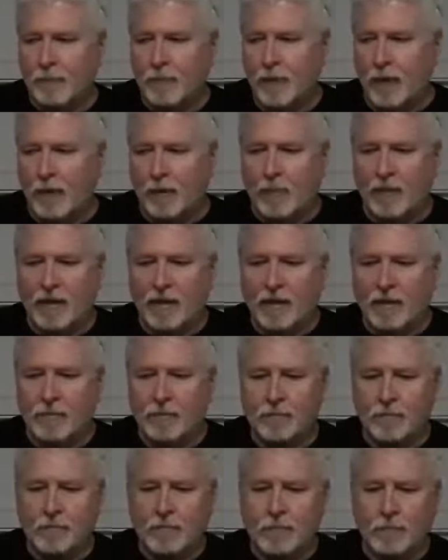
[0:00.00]
already.
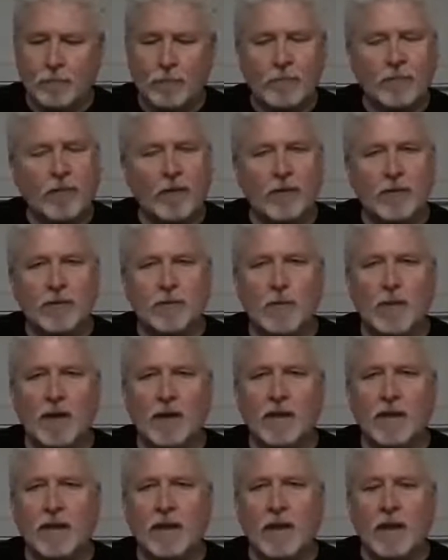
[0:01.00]
First
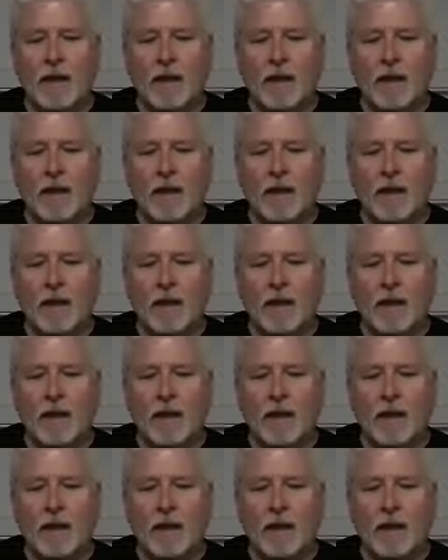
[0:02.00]
one.